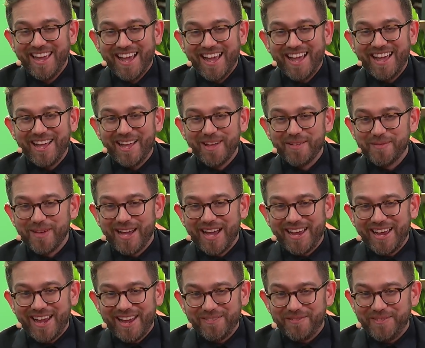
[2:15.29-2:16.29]

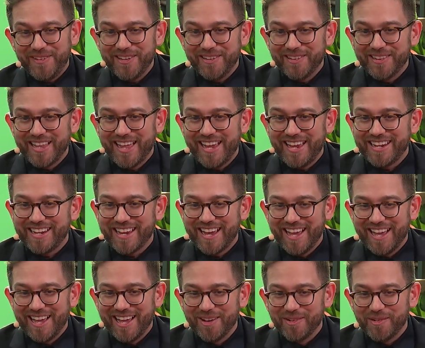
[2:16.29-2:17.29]
I feel like,
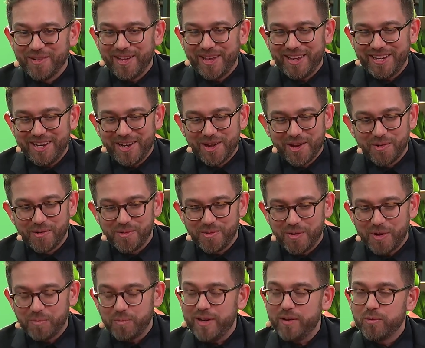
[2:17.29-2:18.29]

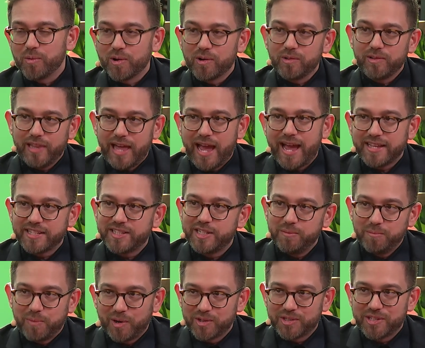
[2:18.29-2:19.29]
when we were last
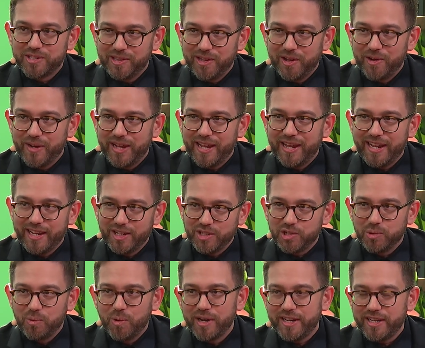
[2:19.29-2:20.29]
in Barcelona in
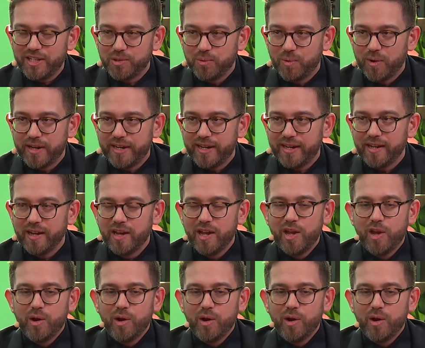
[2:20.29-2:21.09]
2020,